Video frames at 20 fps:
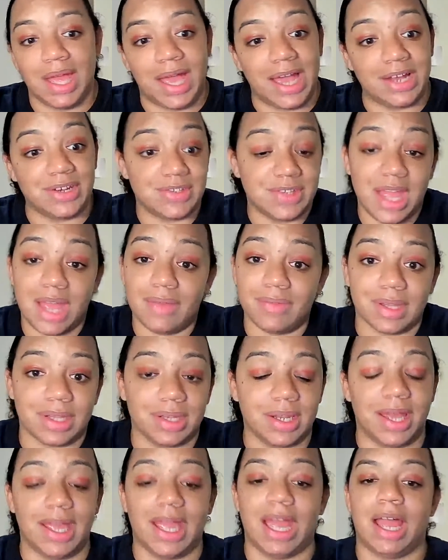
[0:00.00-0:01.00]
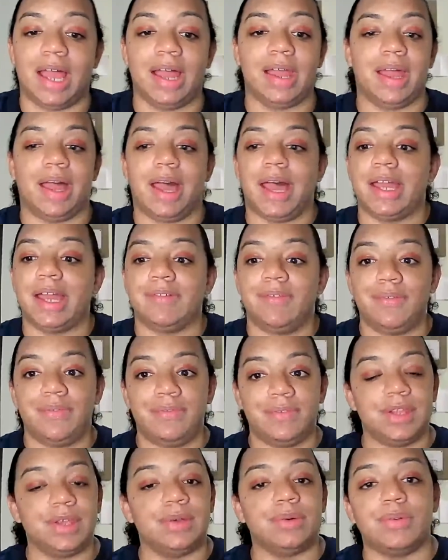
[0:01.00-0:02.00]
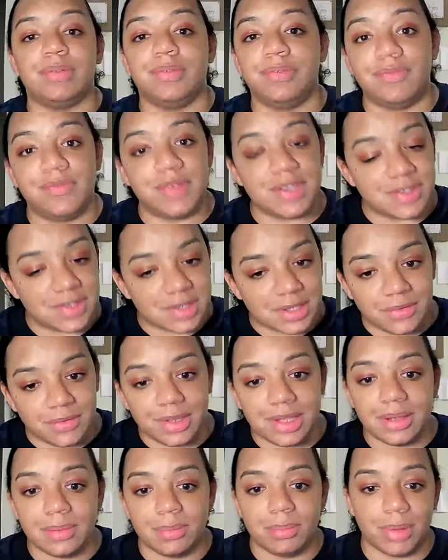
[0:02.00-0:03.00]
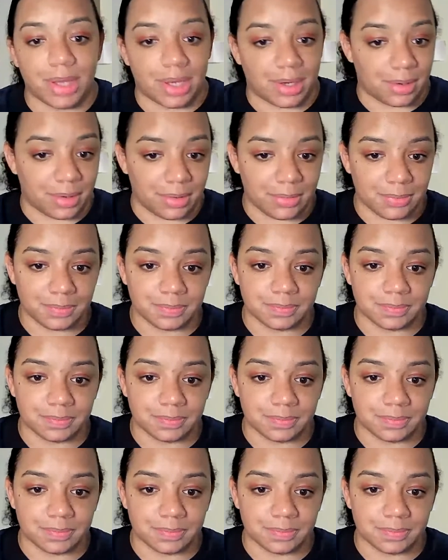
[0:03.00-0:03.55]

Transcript: just haven't. I feel physically better.